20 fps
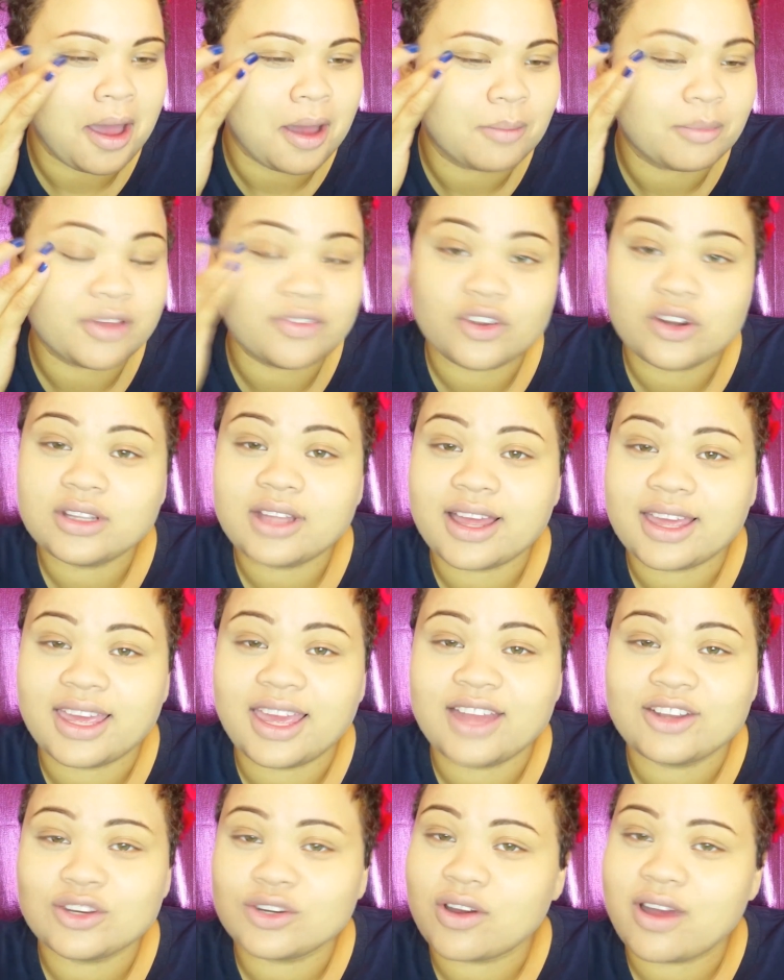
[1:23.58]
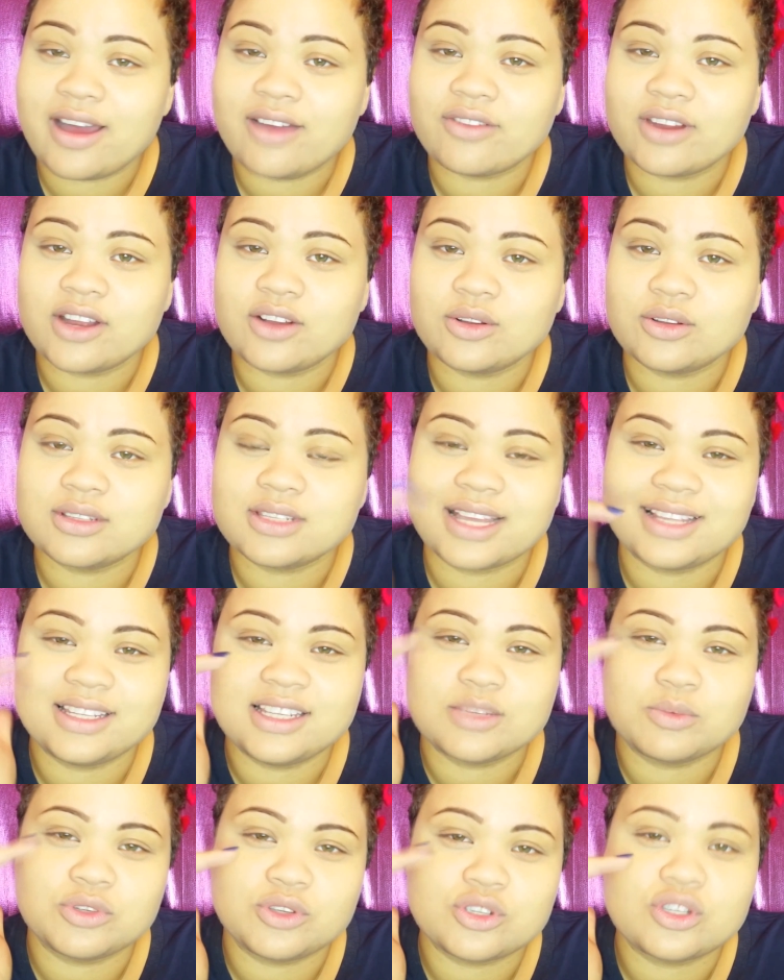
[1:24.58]
if you're lucky and you don't have wrinkles, at
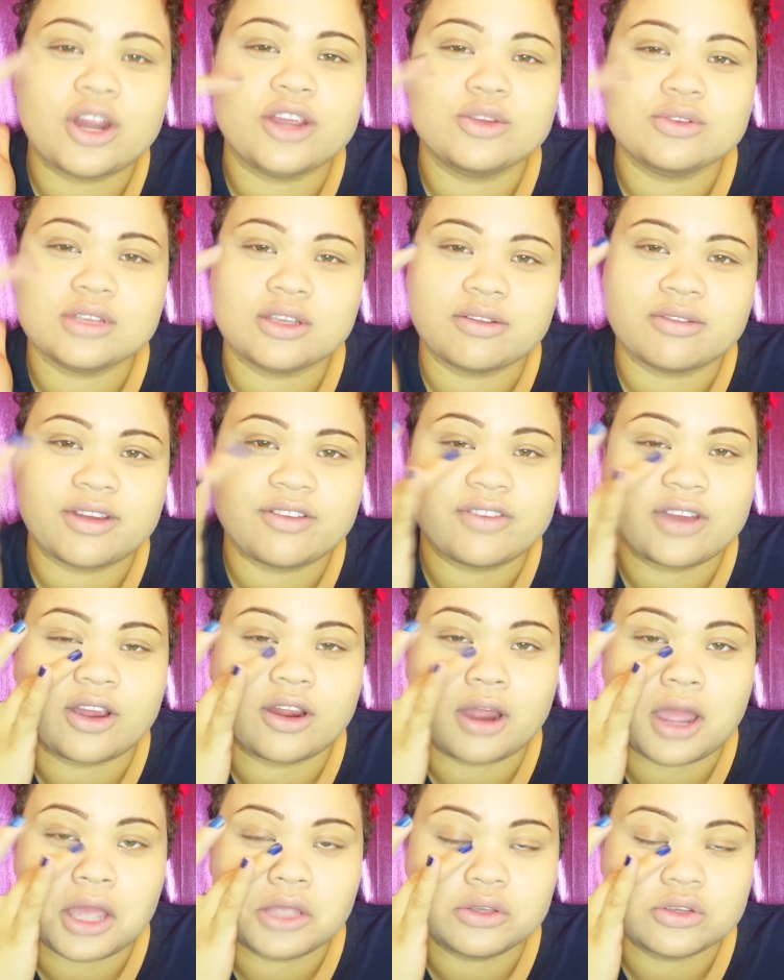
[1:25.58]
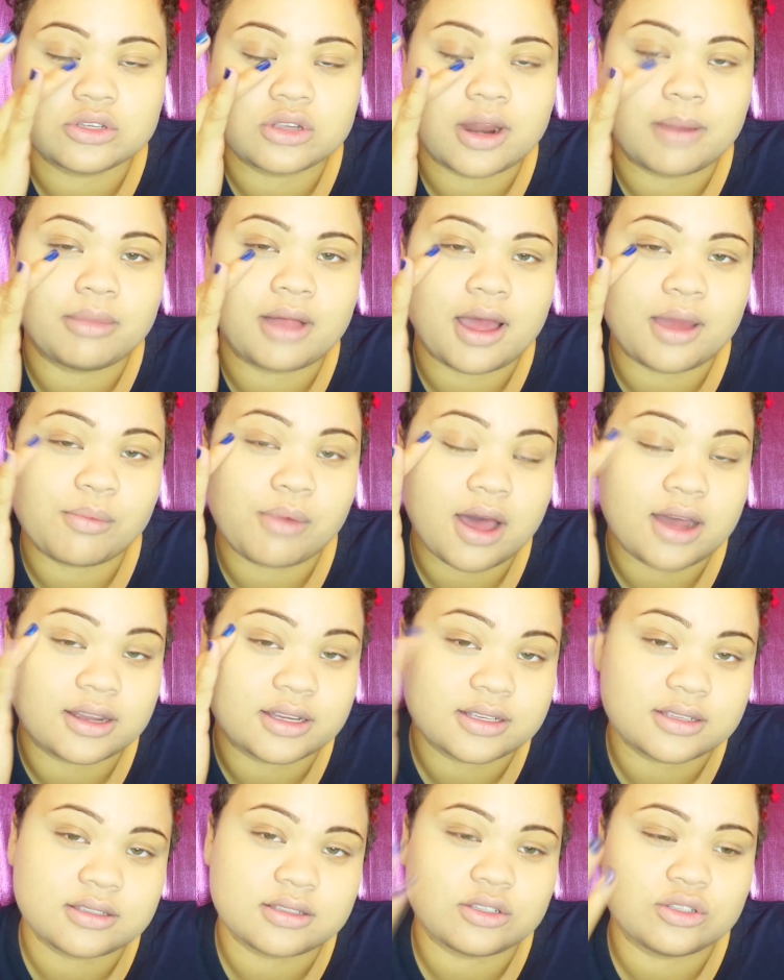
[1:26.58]
least when you start using your ring finger and you start applying
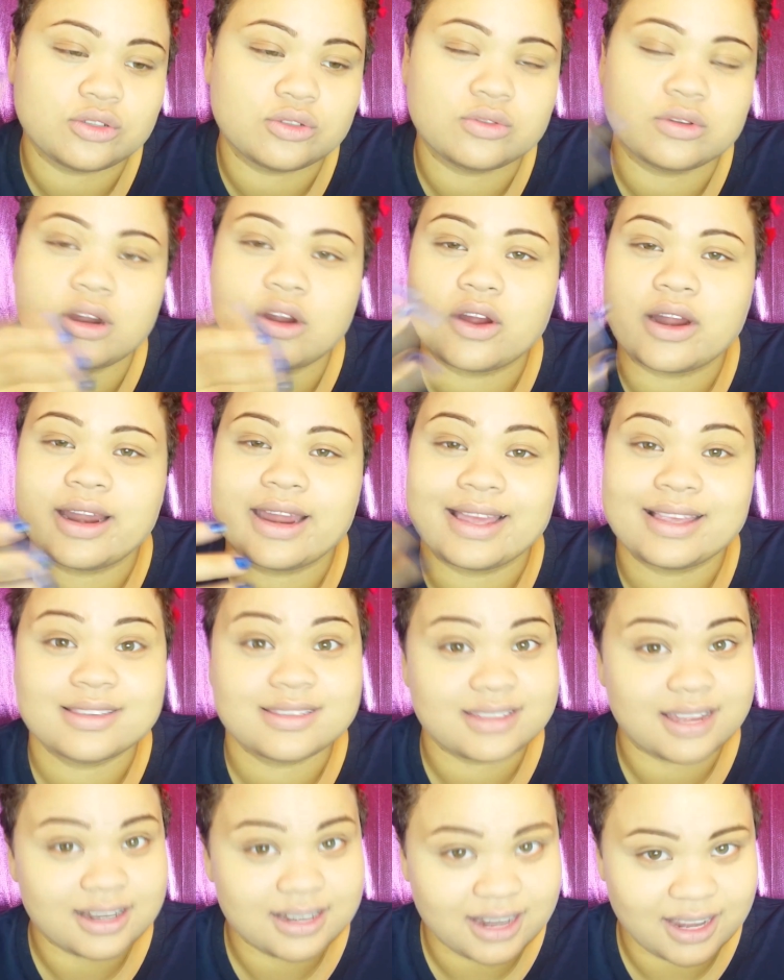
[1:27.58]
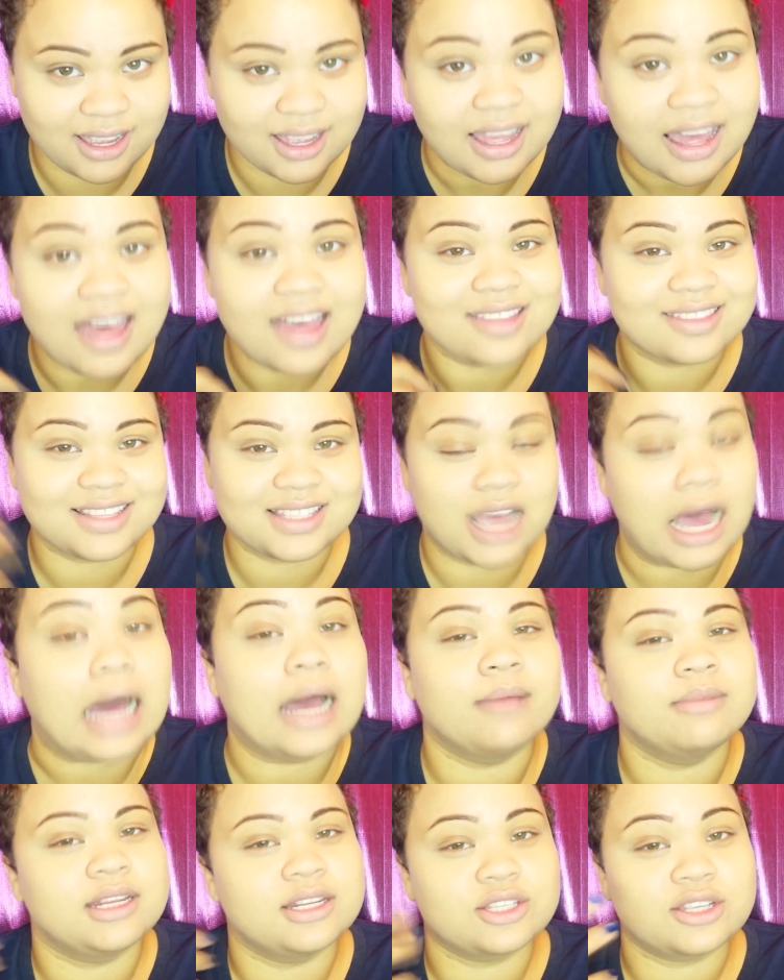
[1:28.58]
products, you are extending the
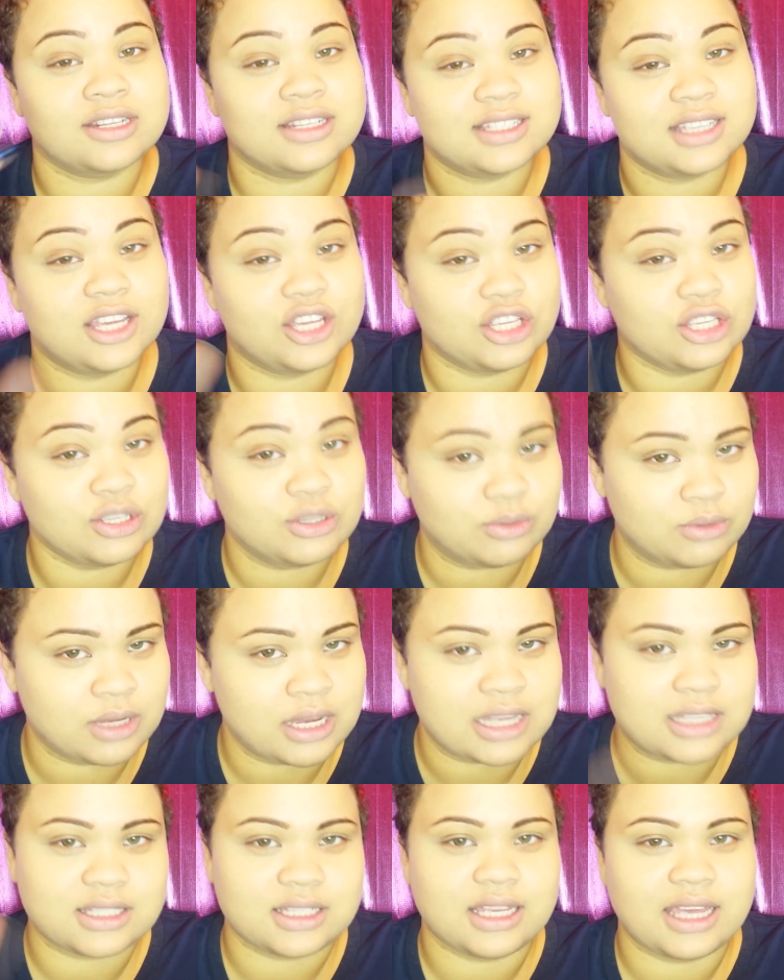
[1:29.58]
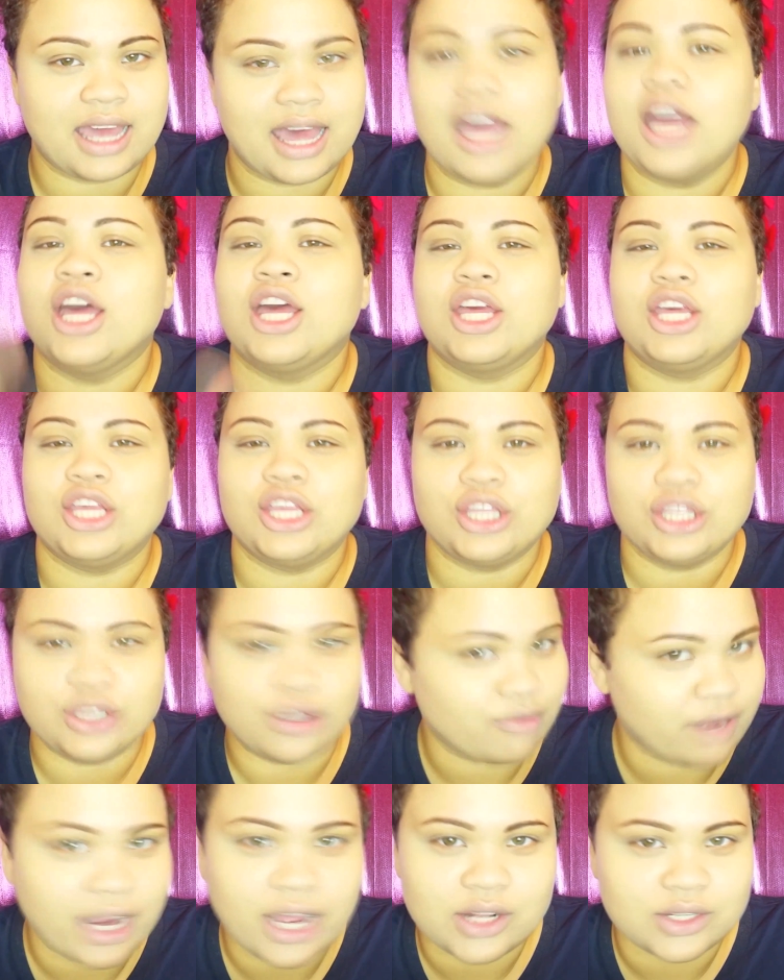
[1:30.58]
time that it's going to take you to get the
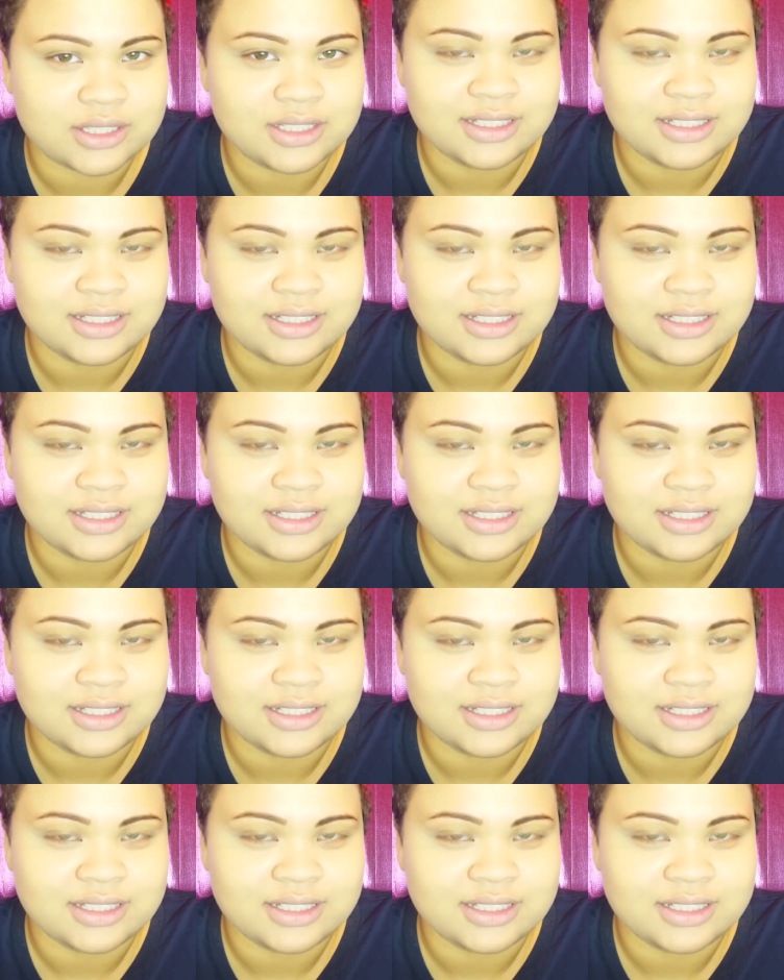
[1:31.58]
wrinkle.